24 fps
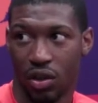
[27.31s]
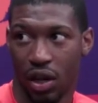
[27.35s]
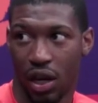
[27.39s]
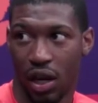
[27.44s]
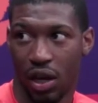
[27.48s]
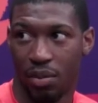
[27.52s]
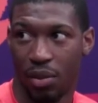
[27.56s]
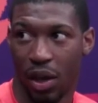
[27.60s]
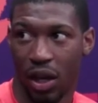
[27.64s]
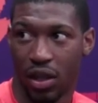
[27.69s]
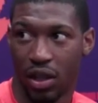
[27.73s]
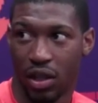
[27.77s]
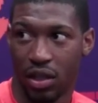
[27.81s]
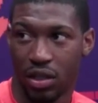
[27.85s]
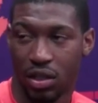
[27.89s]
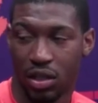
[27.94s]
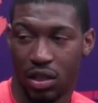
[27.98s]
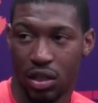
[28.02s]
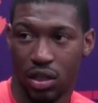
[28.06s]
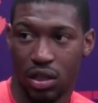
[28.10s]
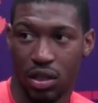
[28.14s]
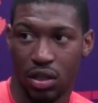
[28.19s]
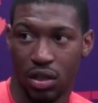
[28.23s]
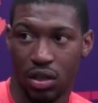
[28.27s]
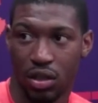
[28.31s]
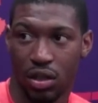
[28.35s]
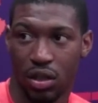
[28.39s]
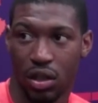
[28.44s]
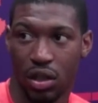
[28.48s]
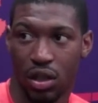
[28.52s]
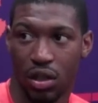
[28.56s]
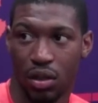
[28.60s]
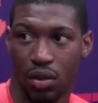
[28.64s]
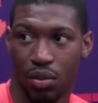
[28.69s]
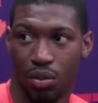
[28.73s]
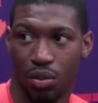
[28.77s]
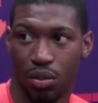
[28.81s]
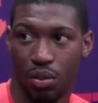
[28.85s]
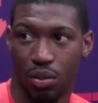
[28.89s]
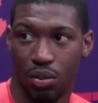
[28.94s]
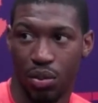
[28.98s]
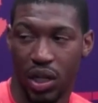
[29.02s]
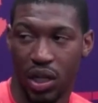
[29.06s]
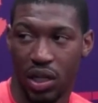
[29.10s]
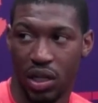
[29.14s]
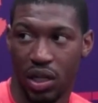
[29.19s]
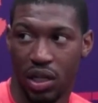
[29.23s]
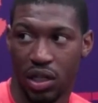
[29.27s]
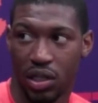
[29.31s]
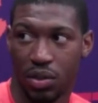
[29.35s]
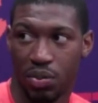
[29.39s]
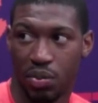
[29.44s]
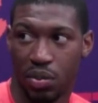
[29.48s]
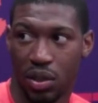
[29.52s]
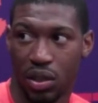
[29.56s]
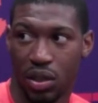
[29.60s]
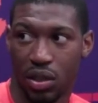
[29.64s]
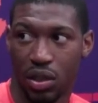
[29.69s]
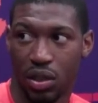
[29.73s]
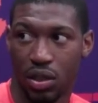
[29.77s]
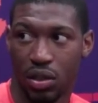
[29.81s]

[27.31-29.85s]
game like this just to be disciplined.